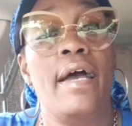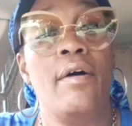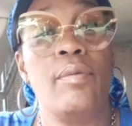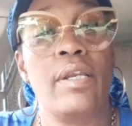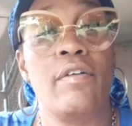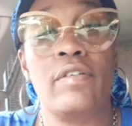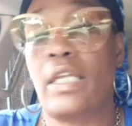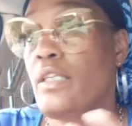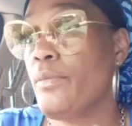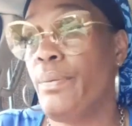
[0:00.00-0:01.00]
or whatever.
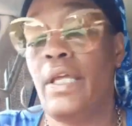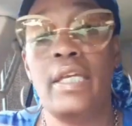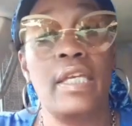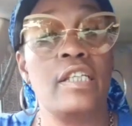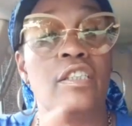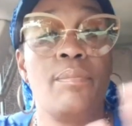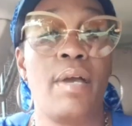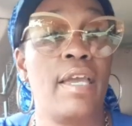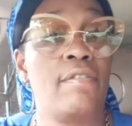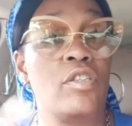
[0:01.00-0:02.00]
They play catch up.
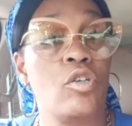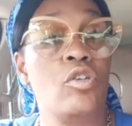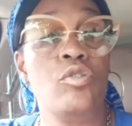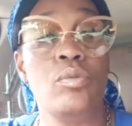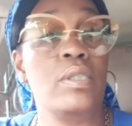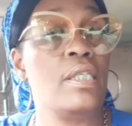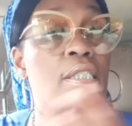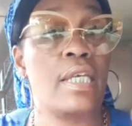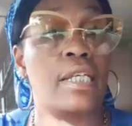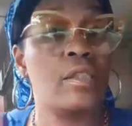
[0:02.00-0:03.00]
I haven't saw you
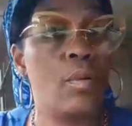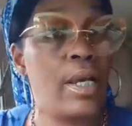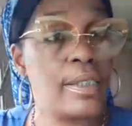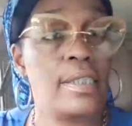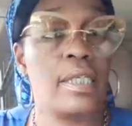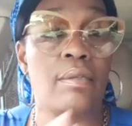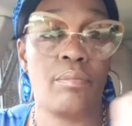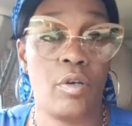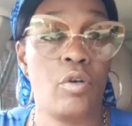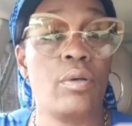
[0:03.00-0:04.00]
since X, Y, and Z.
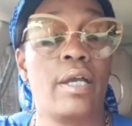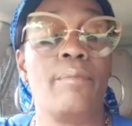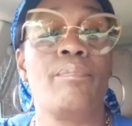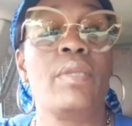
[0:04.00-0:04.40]
Okay.